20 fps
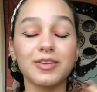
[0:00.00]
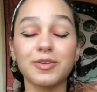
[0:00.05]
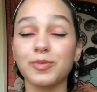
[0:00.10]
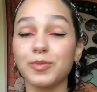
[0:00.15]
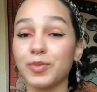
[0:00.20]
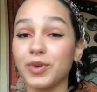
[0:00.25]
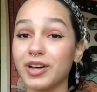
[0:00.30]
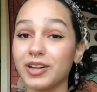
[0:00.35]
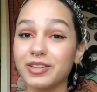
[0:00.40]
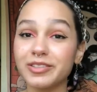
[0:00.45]

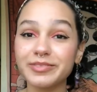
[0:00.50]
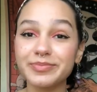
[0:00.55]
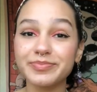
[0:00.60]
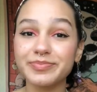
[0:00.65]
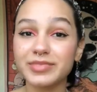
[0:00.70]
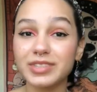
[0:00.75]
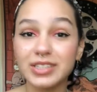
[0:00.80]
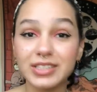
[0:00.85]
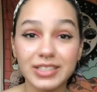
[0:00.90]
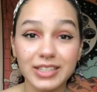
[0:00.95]
Well,
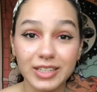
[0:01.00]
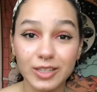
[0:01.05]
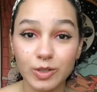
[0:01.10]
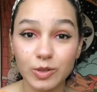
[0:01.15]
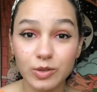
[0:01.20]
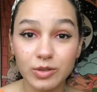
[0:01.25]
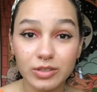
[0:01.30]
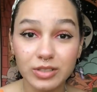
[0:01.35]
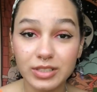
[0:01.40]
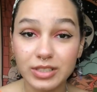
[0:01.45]

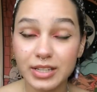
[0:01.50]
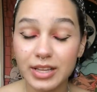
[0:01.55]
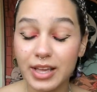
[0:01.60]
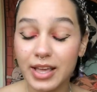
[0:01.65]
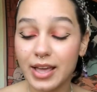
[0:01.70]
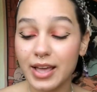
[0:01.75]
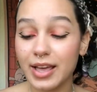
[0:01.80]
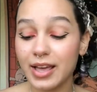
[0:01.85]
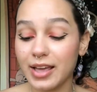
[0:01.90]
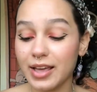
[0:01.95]
singles,
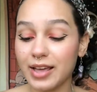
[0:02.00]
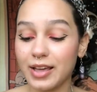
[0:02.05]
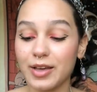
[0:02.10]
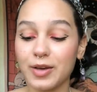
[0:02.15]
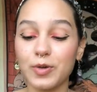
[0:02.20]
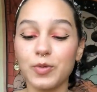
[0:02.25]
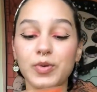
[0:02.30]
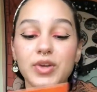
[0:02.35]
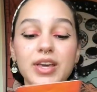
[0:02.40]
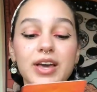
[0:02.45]

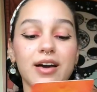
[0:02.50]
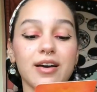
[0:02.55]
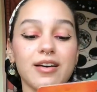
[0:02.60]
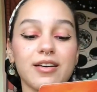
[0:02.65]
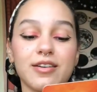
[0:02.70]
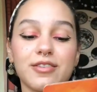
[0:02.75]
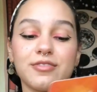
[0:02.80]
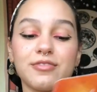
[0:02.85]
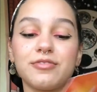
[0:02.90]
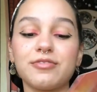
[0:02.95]
we
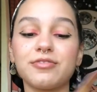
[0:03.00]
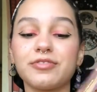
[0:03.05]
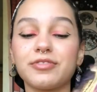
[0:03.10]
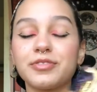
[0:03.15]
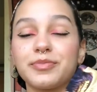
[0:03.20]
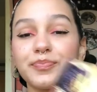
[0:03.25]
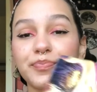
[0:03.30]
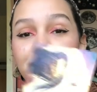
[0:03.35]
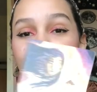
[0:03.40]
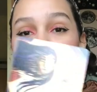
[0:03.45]
have
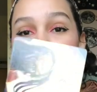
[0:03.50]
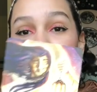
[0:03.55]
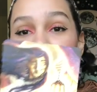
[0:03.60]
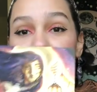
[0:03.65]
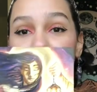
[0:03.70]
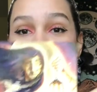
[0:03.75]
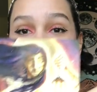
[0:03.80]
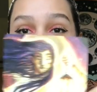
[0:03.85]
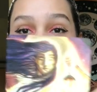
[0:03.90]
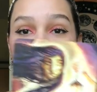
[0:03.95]

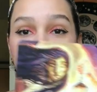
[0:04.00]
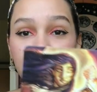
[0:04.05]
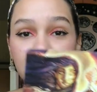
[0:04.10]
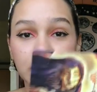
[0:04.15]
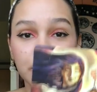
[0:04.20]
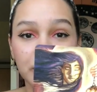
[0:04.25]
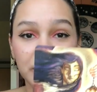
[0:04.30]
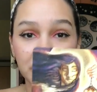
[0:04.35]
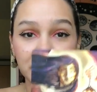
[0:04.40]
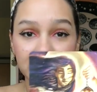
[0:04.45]
learning
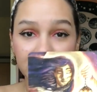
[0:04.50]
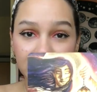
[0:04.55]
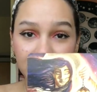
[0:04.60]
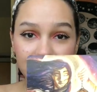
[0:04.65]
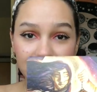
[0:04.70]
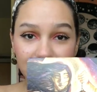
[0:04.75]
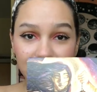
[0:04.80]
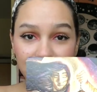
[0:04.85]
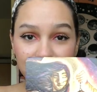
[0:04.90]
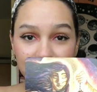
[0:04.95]

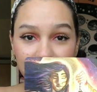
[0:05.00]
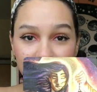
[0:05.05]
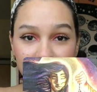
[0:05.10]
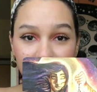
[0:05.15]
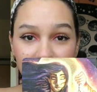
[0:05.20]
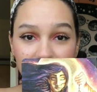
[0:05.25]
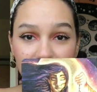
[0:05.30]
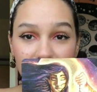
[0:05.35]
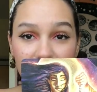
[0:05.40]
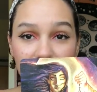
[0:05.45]
experience.
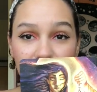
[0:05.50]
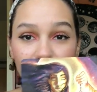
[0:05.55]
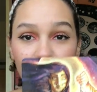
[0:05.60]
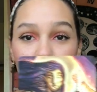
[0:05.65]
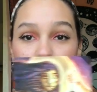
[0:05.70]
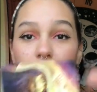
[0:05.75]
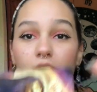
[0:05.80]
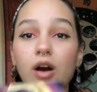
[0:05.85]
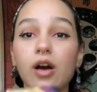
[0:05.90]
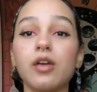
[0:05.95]
So
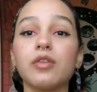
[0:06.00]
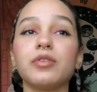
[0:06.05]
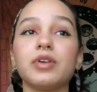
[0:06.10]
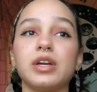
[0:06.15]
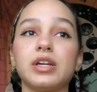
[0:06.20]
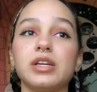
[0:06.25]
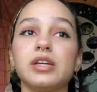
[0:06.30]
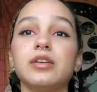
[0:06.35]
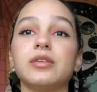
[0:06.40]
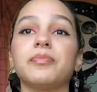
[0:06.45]

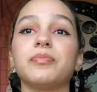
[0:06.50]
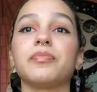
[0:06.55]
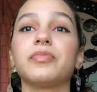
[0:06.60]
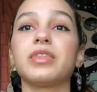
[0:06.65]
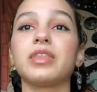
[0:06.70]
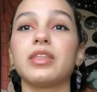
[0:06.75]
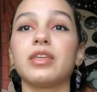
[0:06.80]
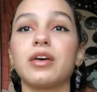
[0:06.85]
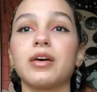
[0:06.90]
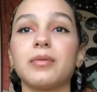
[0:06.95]
already
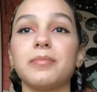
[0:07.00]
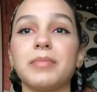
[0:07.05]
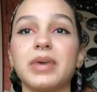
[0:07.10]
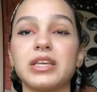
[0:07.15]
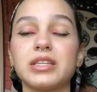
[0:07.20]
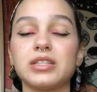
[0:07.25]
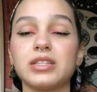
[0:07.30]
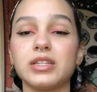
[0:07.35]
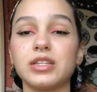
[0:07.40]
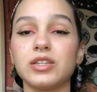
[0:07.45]
a
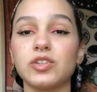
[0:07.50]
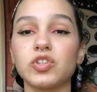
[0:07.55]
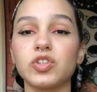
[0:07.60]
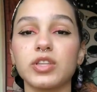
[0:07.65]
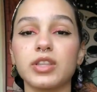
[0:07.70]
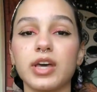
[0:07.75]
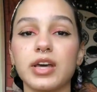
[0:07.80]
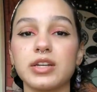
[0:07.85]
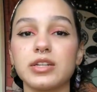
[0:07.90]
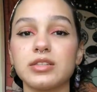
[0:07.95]
message
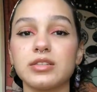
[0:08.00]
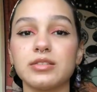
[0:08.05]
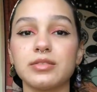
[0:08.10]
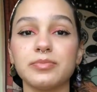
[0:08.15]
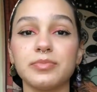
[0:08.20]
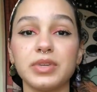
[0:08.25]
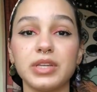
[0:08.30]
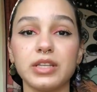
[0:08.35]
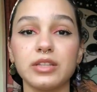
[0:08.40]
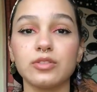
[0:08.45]
that is being